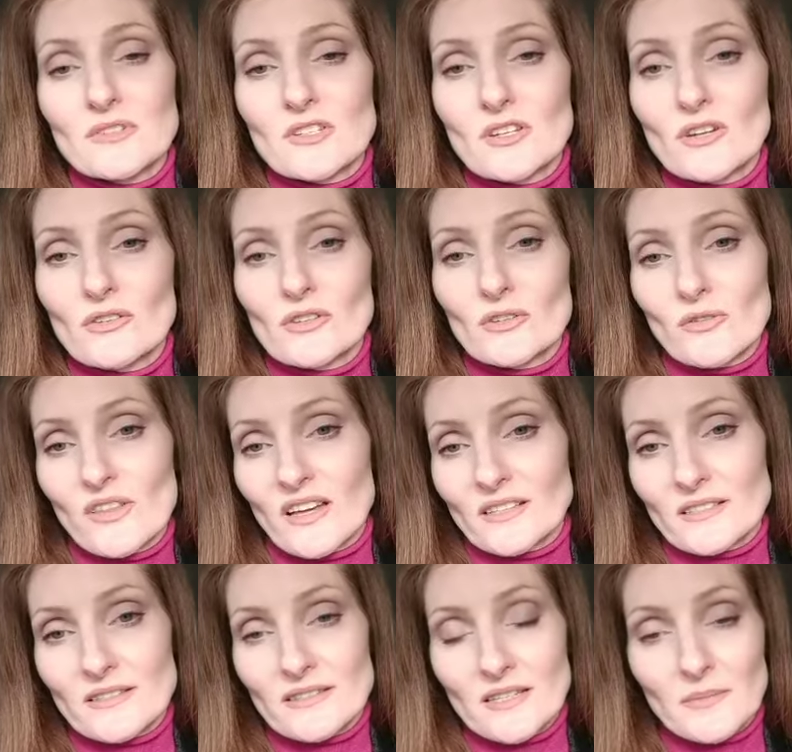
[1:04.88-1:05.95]
material that
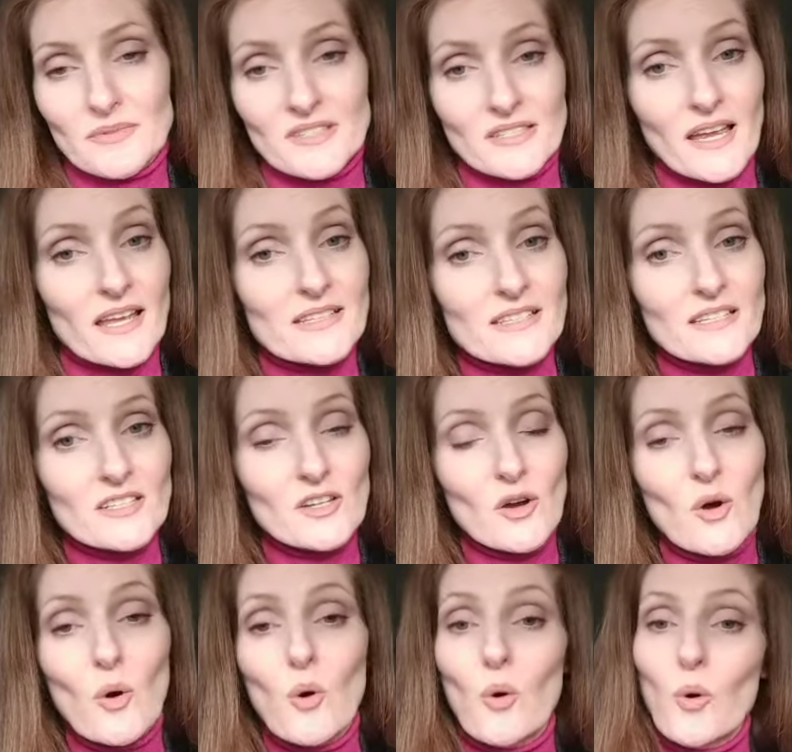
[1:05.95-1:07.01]
is substandard,
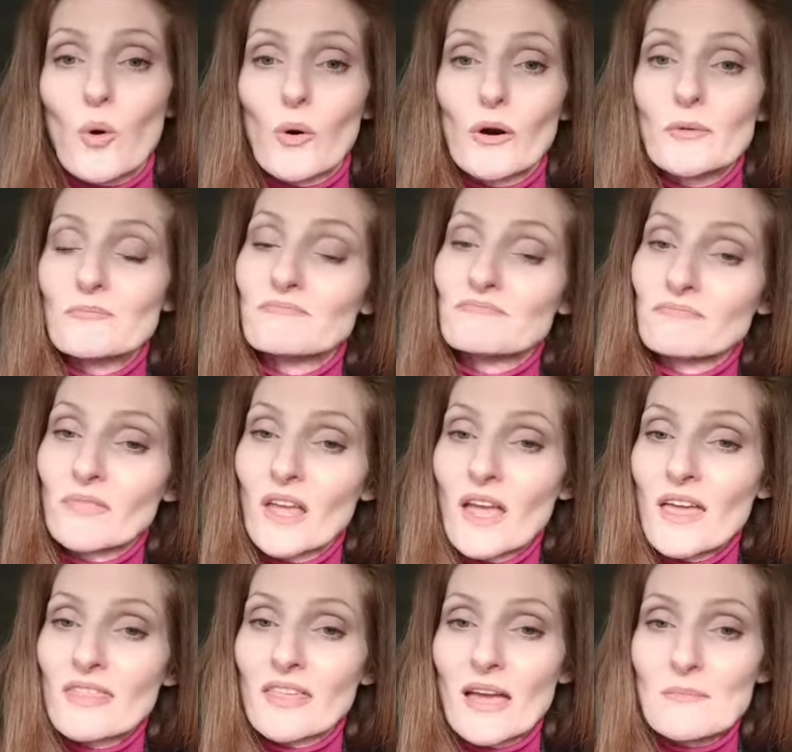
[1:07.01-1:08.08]
or
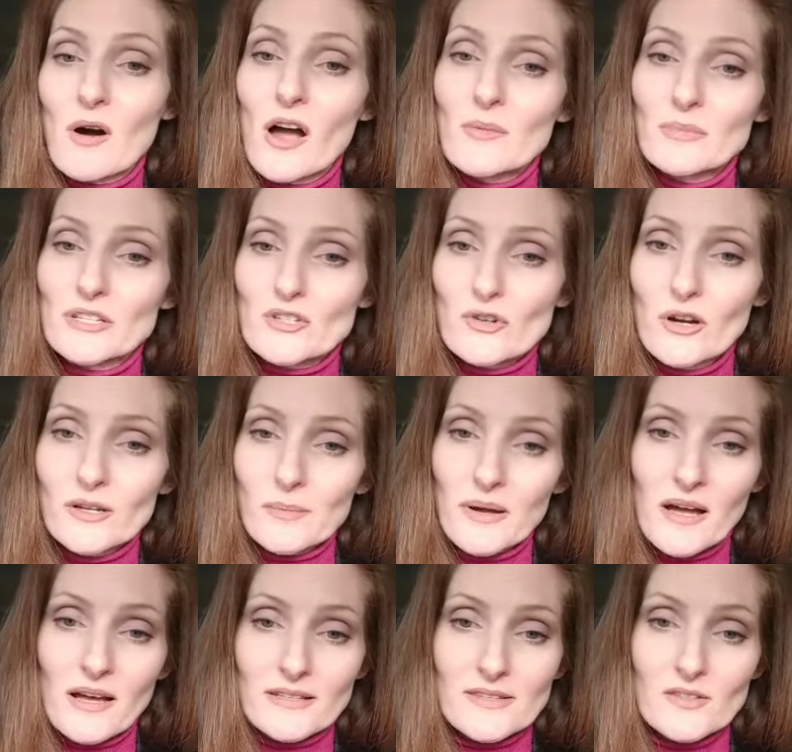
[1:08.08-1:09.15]
they might be trying to
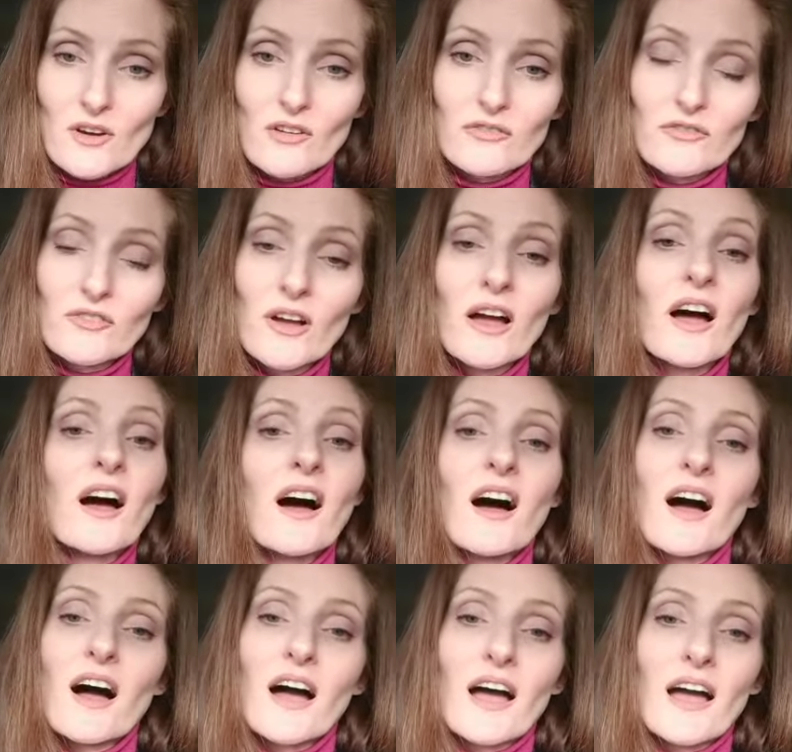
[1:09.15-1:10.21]
pass off
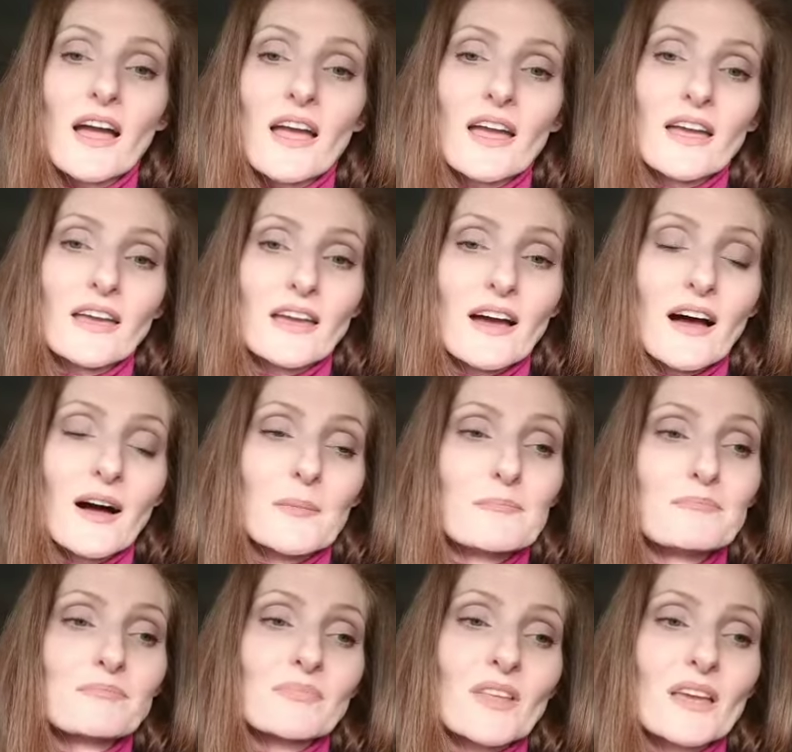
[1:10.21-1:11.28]
a
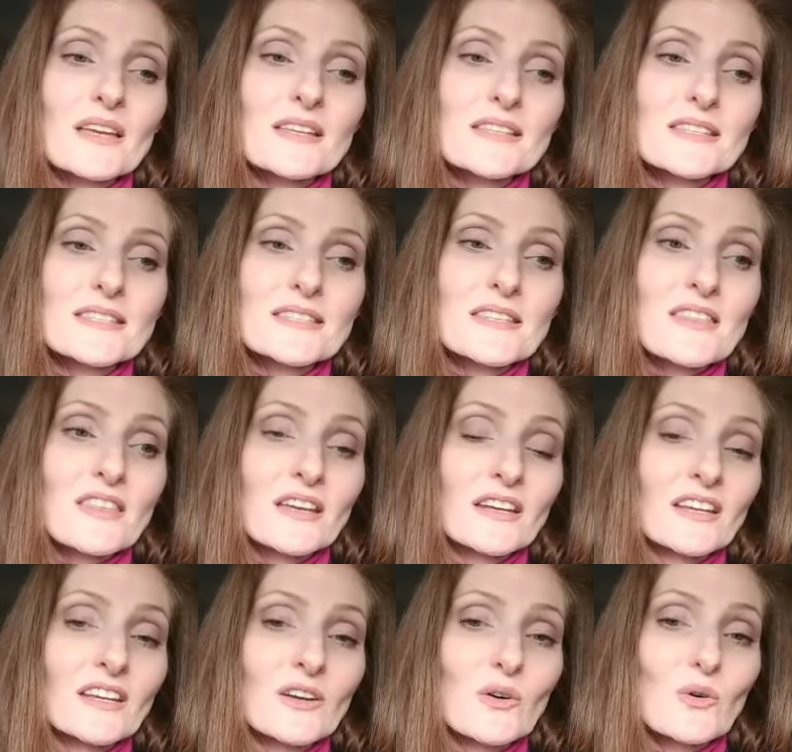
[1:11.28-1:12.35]

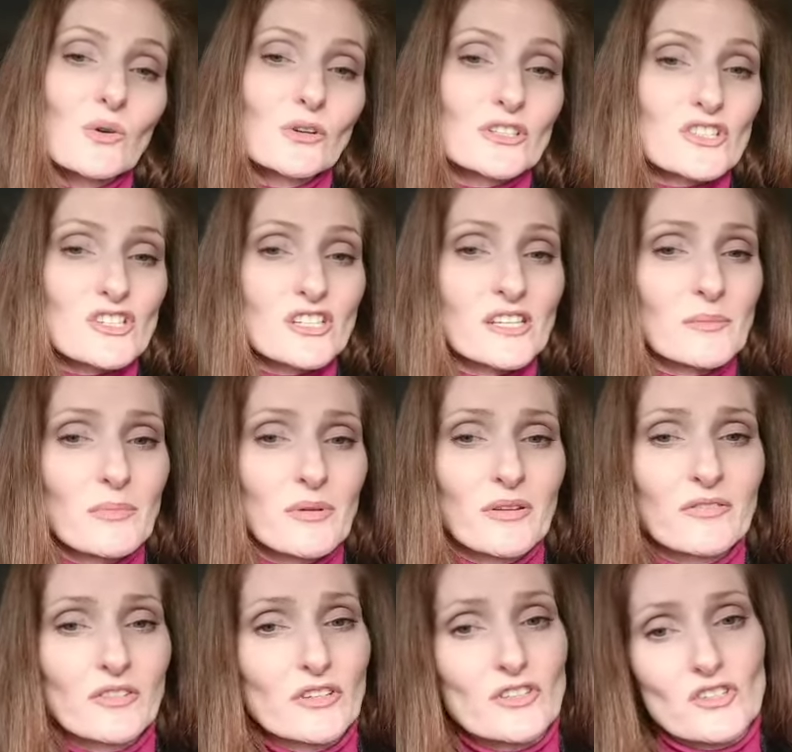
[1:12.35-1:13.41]
synthetic or a cheap
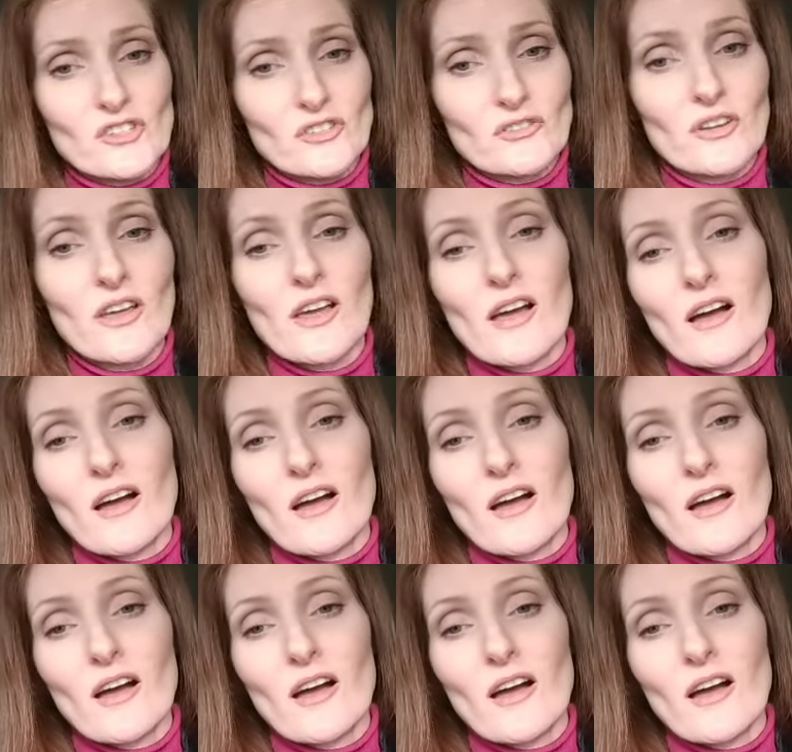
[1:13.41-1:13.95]
version